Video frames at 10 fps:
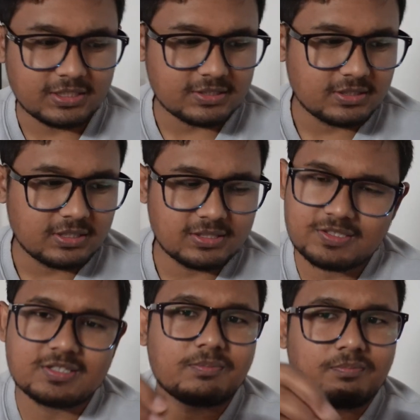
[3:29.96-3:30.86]
case, this
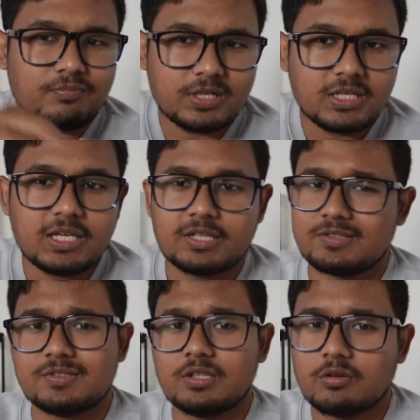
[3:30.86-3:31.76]
is a
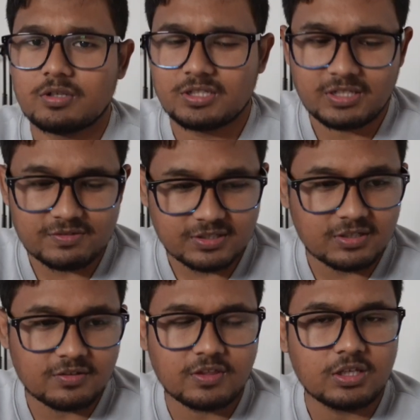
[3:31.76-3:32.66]
pre-existing content. There is
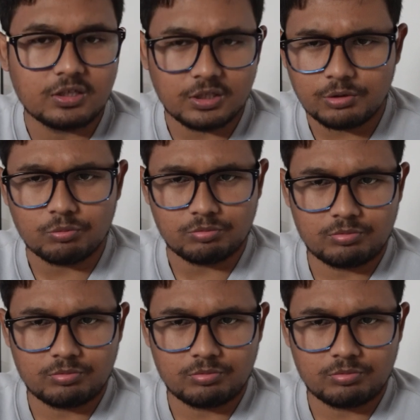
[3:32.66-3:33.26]
nothing new.